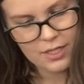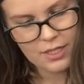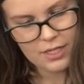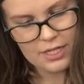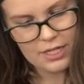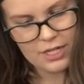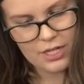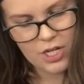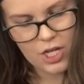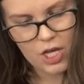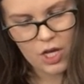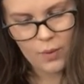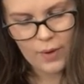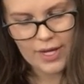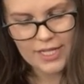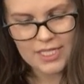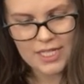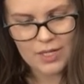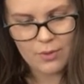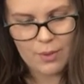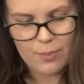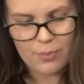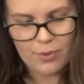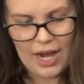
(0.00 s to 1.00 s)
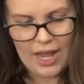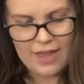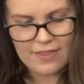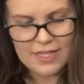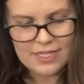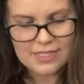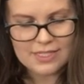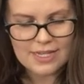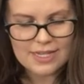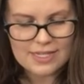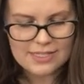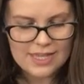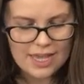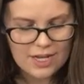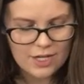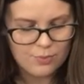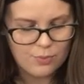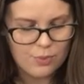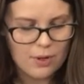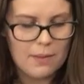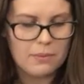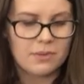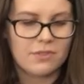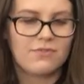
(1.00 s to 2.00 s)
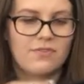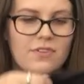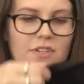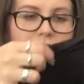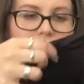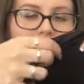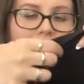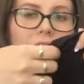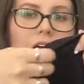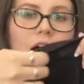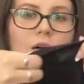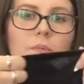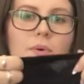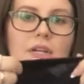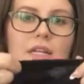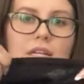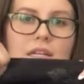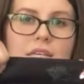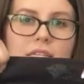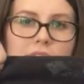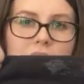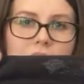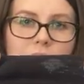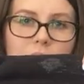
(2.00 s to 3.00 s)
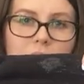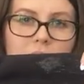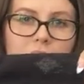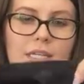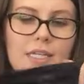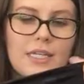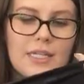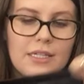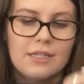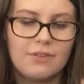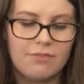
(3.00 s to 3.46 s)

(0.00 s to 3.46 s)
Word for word: no idea what brand this is. I could probably figure it out, but it is completely